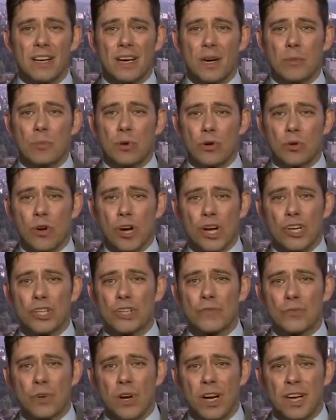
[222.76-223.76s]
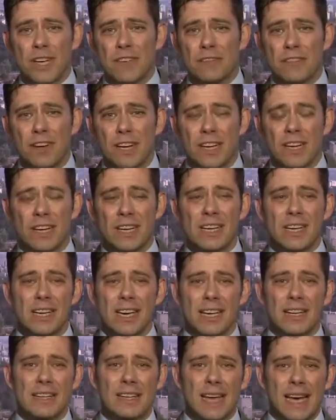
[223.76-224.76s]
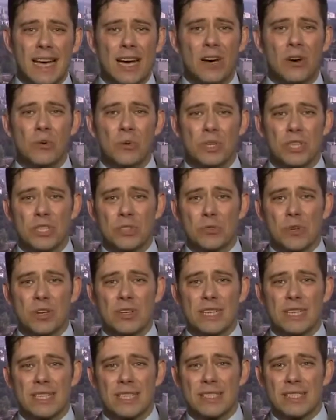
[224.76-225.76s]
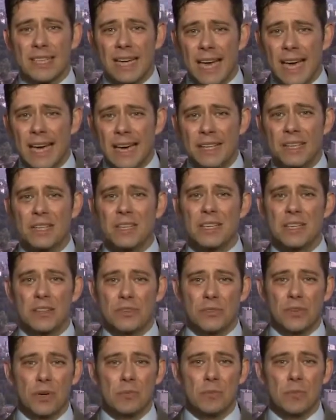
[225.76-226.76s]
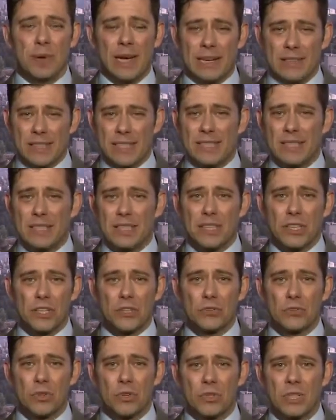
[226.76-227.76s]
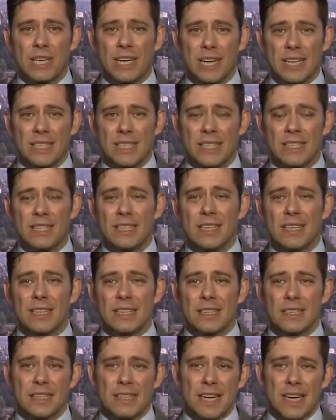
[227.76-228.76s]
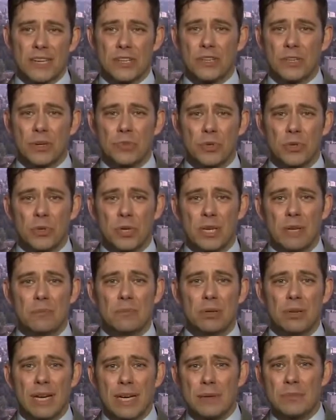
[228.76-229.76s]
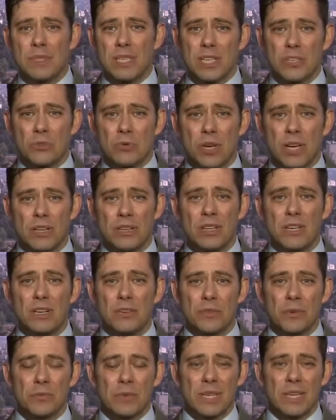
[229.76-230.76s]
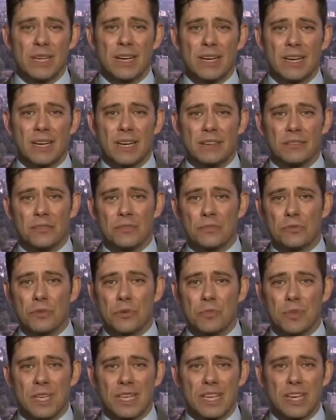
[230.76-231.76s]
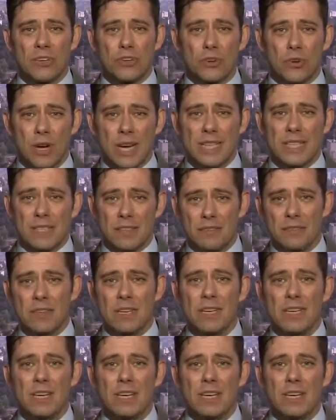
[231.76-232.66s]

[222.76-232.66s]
A barrage of rocket fire. And now, when Israel is attacked from Palestinian-controlled Gaza, the international community blames Israel for being aggressive,